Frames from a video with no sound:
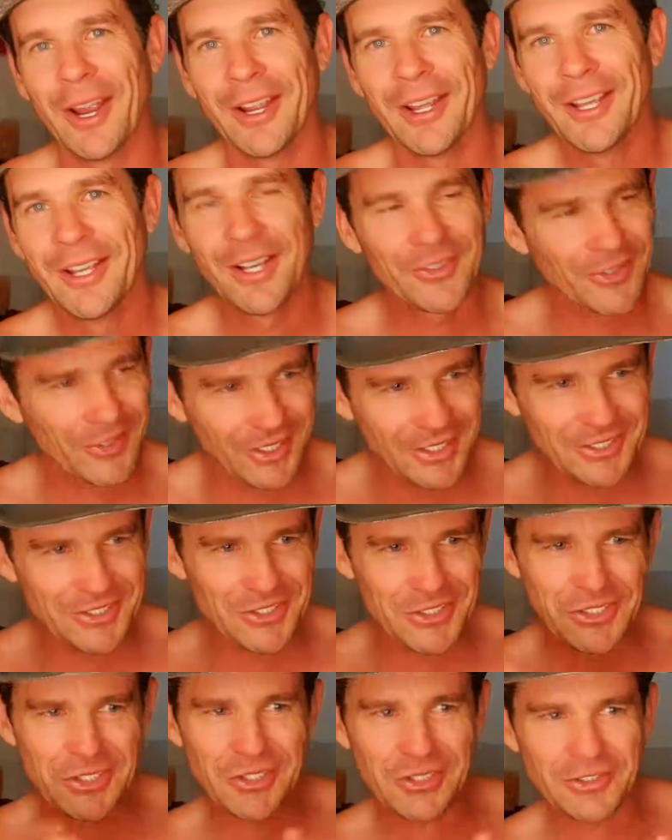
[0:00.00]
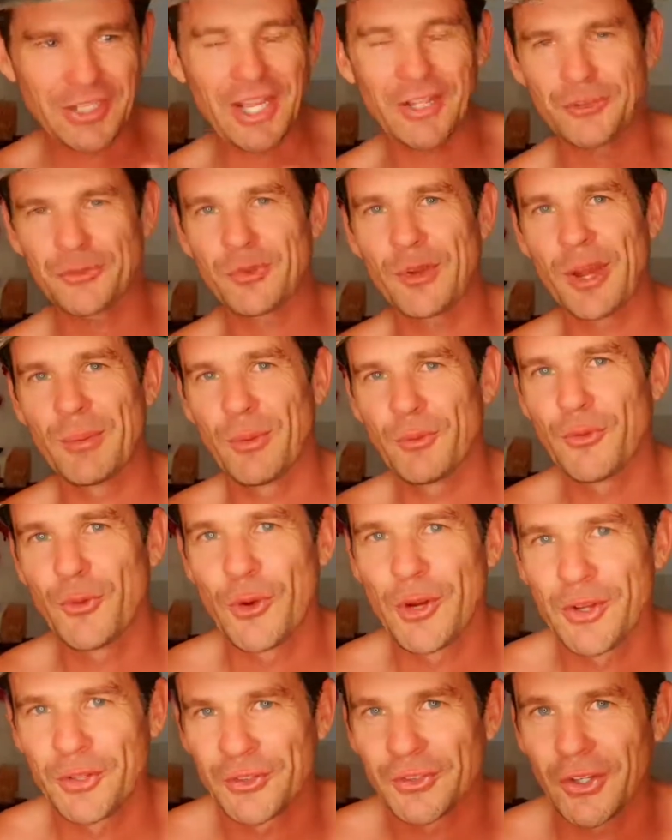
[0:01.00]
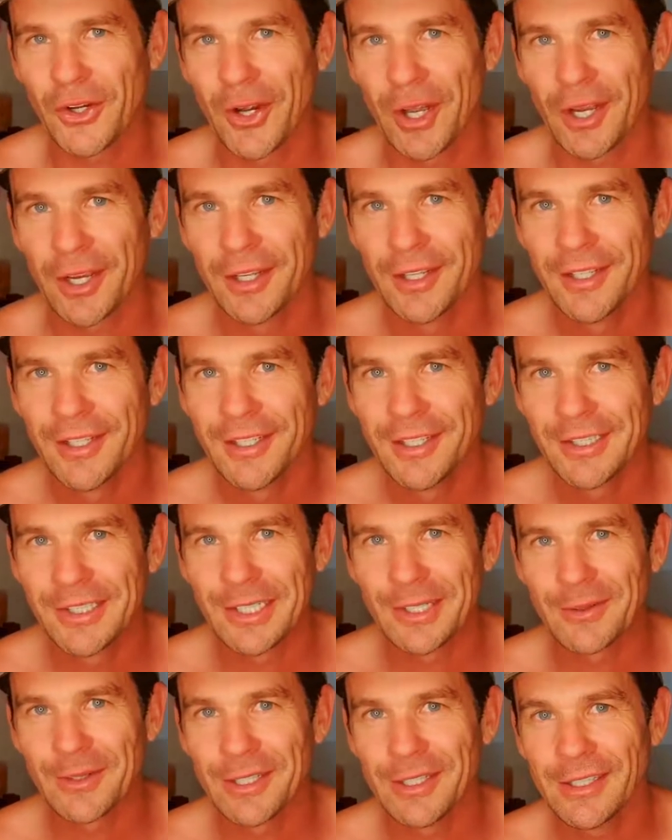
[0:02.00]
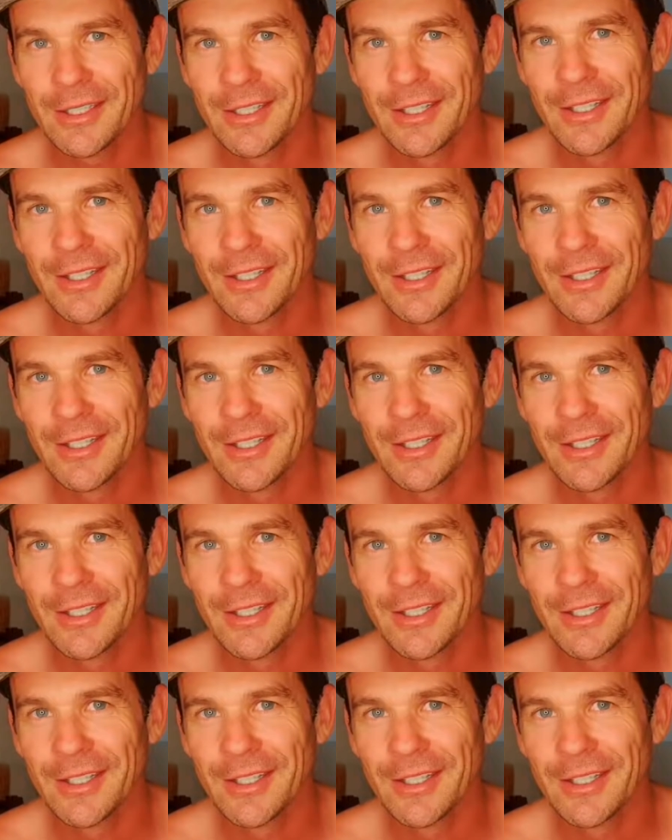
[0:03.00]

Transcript: I was like, you should test ride before you decide. You know what I mean?